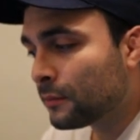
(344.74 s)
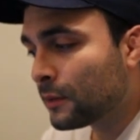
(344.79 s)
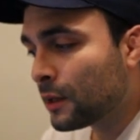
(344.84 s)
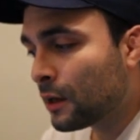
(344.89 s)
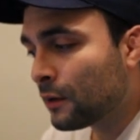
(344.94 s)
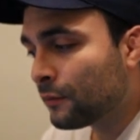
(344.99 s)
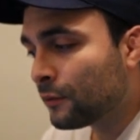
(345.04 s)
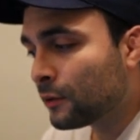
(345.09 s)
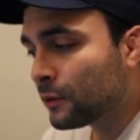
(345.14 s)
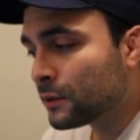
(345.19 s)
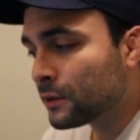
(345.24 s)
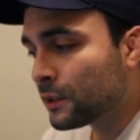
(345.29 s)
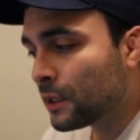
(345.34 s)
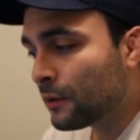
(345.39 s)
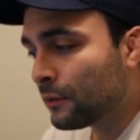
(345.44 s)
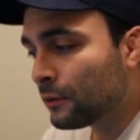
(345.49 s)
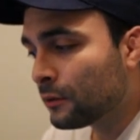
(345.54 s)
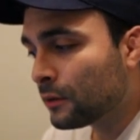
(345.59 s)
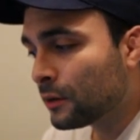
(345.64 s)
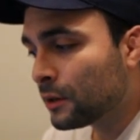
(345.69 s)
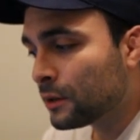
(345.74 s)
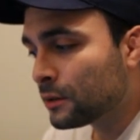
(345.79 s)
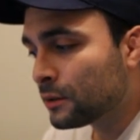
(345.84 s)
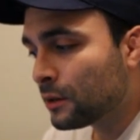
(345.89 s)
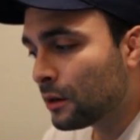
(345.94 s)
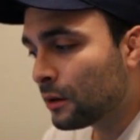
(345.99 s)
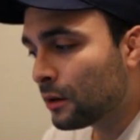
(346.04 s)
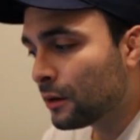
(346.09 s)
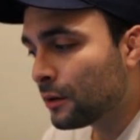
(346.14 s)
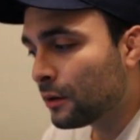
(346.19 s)
Alpha is
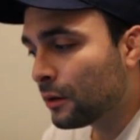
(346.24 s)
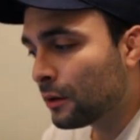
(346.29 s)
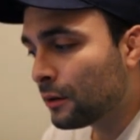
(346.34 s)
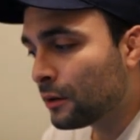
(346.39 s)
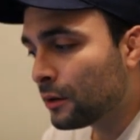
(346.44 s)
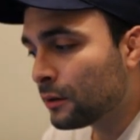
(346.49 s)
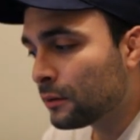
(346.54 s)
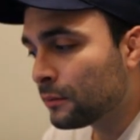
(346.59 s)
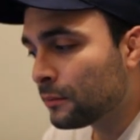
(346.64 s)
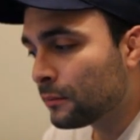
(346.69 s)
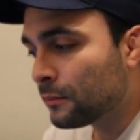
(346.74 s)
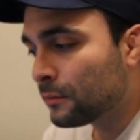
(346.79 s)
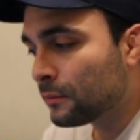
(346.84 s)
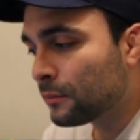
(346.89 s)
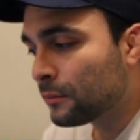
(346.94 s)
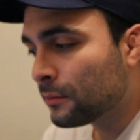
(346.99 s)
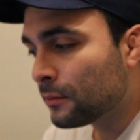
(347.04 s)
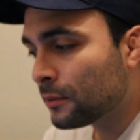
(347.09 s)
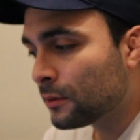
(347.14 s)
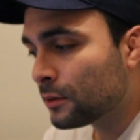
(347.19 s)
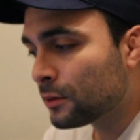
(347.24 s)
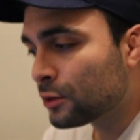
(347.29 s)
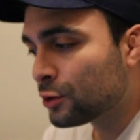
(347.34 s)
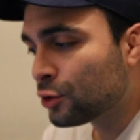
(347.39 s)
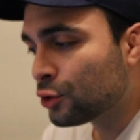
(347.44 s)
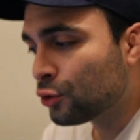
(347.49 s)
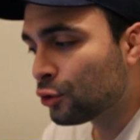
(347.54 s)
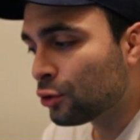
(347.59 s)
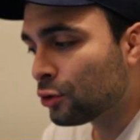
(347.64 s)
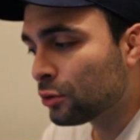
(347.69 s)
another
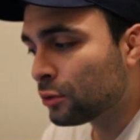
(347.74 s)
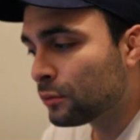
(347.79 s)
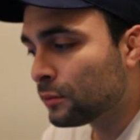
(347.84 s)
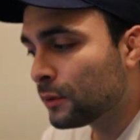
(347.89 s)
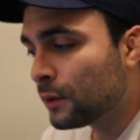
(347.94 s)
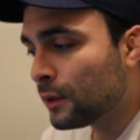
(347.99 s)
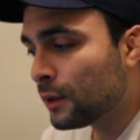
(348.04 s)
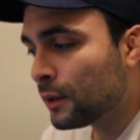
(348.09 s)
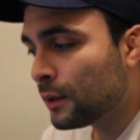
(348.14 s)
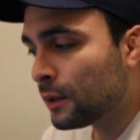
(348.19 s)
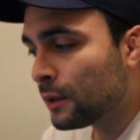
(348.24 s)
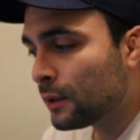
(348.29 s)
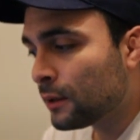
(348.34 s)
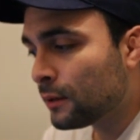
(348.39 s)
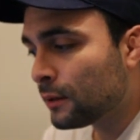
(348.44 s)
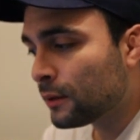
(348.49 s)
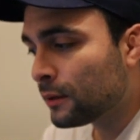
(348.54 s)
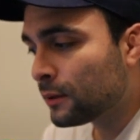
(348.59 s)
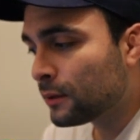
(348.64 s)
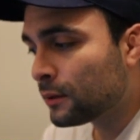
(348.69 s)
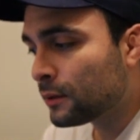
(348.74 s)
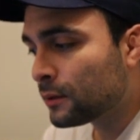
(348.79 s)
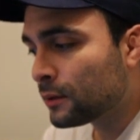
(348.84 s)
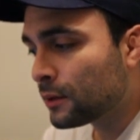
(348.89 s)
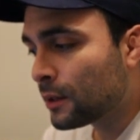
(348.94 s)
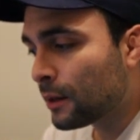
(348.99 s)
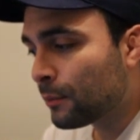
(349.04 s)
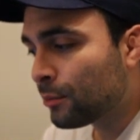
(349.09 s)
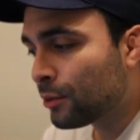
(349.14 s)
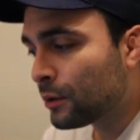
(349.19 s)
tool
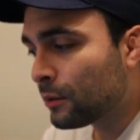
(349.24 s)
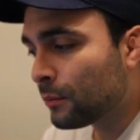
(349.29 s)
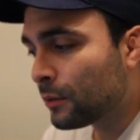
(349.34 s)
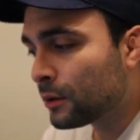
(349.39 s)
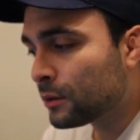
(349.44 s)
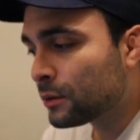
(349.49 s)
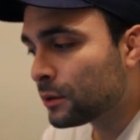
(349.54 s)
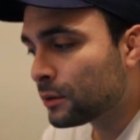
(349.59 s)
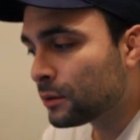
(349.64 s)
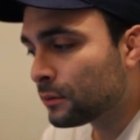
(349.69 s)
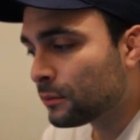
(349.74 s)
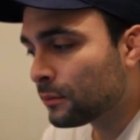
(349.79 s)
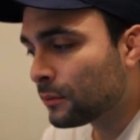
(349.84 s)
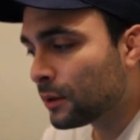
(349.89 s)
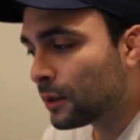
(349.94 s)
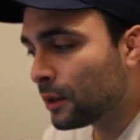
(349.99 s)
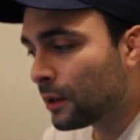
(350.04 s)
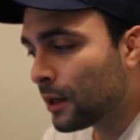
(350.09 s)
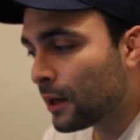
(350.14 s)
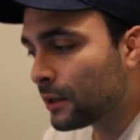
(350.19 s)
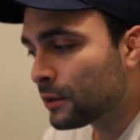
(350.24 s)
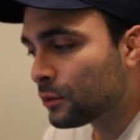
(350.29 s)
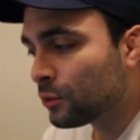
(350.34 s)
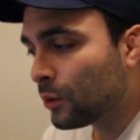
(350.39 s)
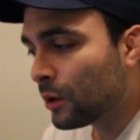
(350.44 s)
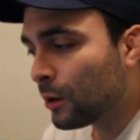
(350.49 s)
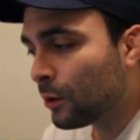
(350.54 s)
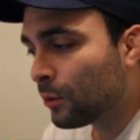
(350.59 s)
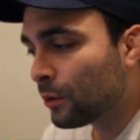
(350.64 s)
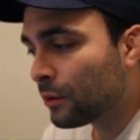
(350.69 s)
that pretty much aligns
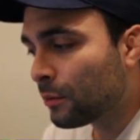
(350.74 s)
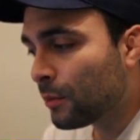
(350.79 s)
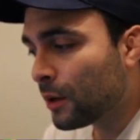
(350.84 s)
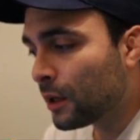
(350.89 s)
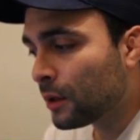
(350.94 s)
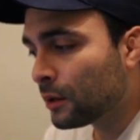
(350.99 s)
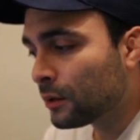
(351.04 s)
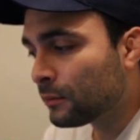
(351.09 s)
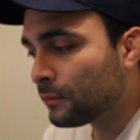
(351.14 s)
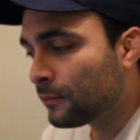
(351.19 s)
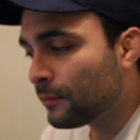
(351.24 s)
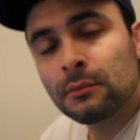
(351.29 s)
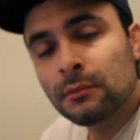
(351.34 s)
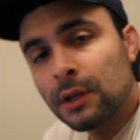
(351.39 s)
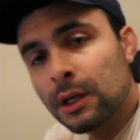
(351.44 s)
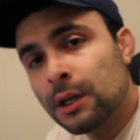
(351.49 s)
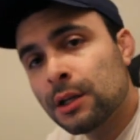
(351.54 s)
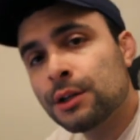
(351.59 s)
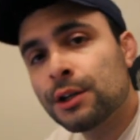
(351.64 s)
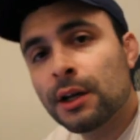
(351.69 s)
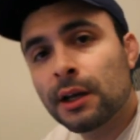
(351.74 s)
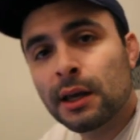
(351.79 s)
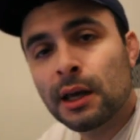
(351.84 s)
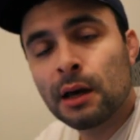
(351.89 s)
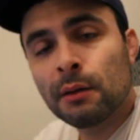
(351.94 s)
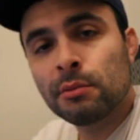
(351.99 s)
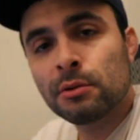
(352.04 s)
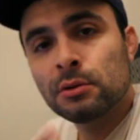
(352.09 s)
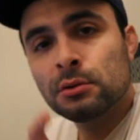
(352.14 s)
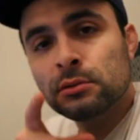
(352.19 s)
well with beta, E&J
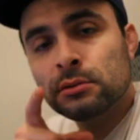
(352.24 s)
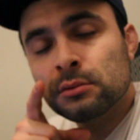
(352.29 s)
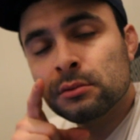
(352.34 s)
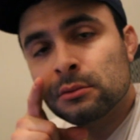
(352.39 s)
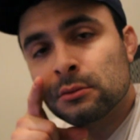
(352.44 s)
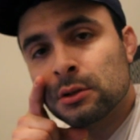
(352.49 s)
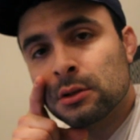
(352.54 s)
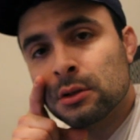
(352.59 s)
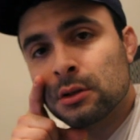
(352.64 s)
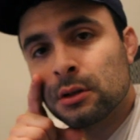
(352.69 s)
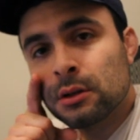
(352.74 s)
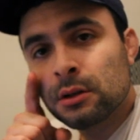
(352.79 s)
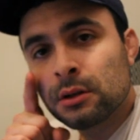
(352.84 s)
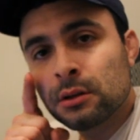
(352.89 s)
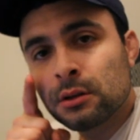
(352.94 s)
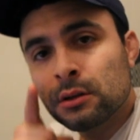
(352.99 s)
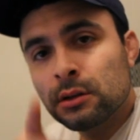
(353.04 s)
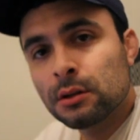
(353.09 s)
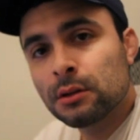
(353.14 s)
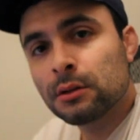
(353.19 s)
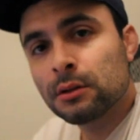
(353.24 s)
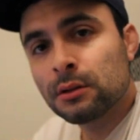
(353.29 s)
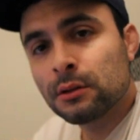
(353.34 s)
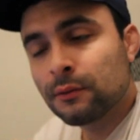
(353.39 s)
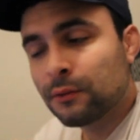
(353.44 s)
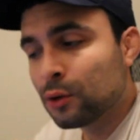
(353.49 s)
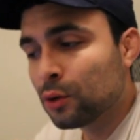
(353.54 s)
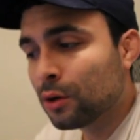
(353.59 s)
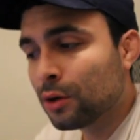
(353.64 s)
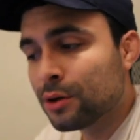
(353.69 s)
Capital.
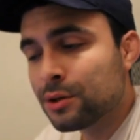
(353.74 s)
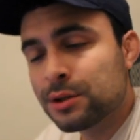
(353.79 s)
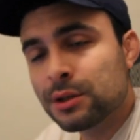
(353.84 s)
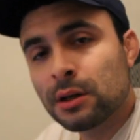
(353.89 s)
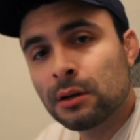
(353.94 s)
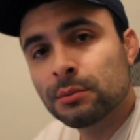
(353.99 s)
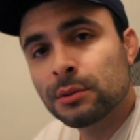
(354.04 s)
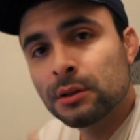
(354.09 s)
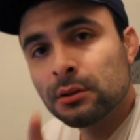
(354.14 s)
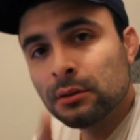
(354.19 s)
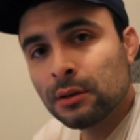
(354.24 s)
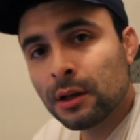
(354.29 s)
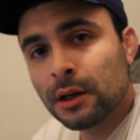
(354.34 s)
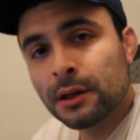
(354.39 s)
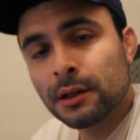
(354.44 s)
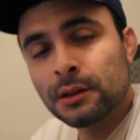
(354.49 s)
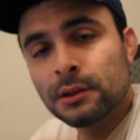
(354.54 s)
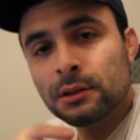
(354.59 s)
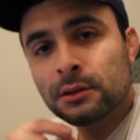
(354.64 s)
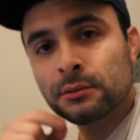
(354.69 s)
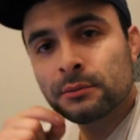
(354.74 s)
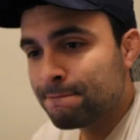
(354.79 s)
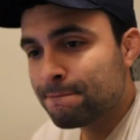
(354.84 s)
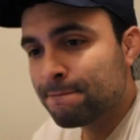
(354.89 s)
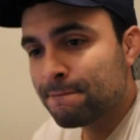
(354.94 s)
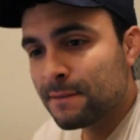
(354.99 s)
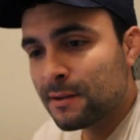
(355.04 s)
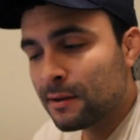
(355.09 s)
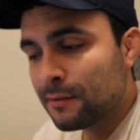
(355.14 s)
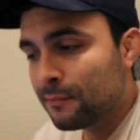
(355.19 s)
If you learned something, like.
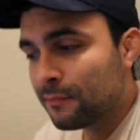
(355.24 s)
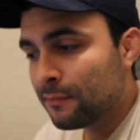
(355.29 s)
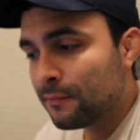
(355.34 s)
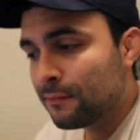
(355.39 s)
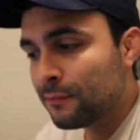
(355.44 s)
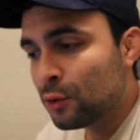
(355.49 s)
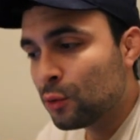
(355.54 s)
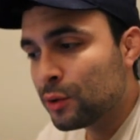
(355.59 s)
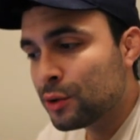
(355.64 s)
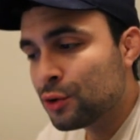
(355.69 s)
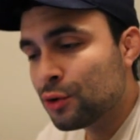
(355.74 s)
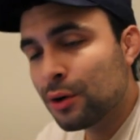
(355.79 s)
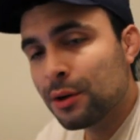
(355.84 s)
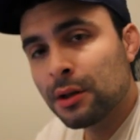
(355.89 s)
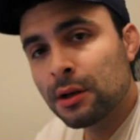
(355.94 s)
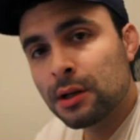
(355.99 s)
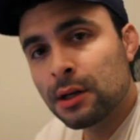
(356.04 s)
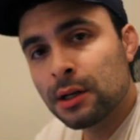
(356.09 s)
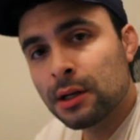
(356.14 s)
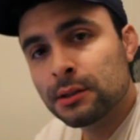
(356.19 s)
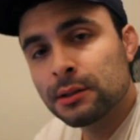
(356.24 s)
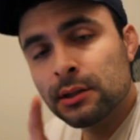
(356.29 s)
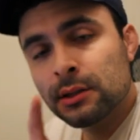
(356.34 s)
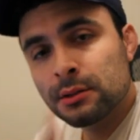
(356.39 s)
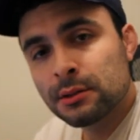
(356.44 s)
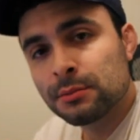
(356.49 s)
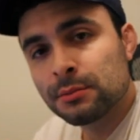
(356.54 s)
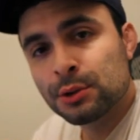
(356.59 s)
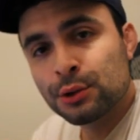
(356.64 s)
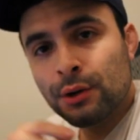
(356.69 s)
If you enjoy the content,
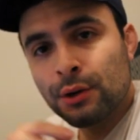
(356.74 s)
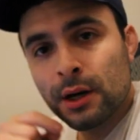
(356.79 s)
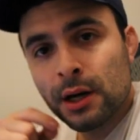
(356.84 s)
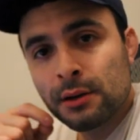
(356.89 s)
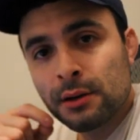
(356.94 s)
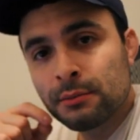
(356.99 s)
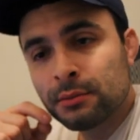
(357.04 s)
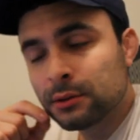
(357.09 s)
subscribe.